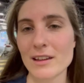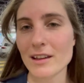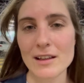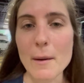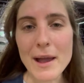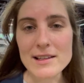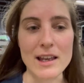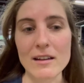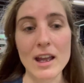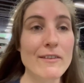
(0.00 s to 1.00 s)

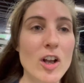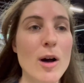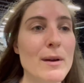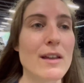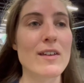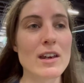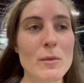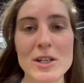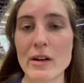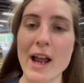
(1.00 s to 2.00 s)
Amazing. In the comedy theatre, we
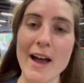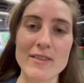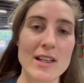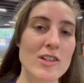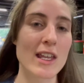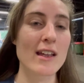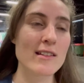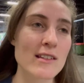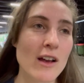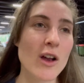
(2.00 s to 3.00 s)
do not have such
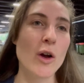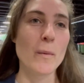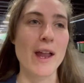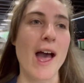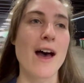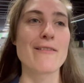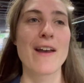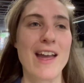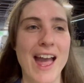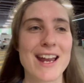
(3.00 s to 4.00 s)
things. We have
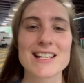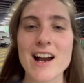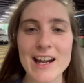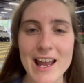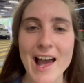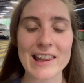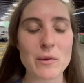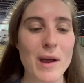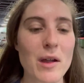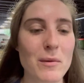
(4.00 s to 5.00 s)
a tiny
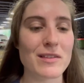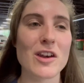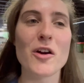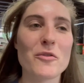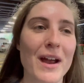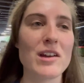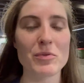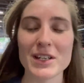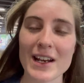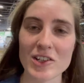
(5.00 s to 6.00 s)
alleyway with no rain
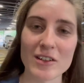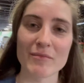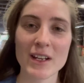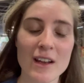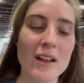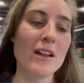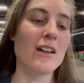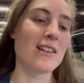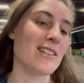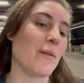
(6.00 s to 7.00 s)
protection.
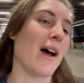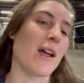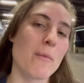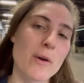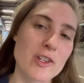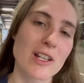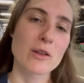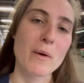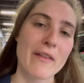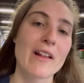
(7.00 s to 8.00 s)
So I am watching the
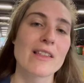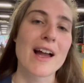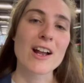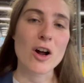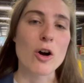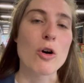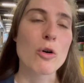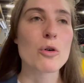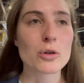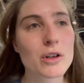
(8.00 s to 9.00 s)
weather like a
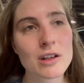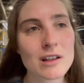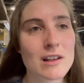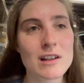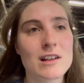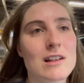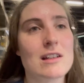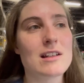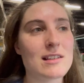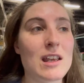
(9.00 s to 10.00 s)
hawk
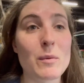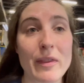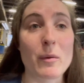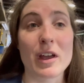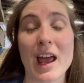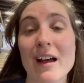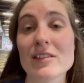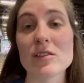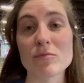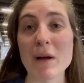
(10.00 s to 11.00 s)
to see whether we're going to have
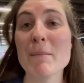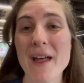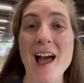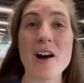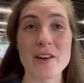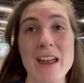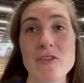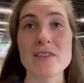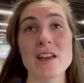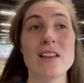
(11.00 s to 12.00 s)
to bump out
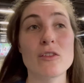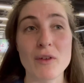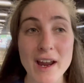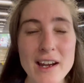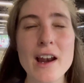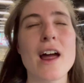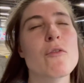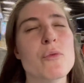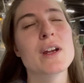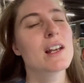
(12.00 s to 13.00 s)
everything in the rain, and I
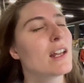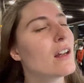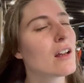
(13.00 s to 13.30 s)
really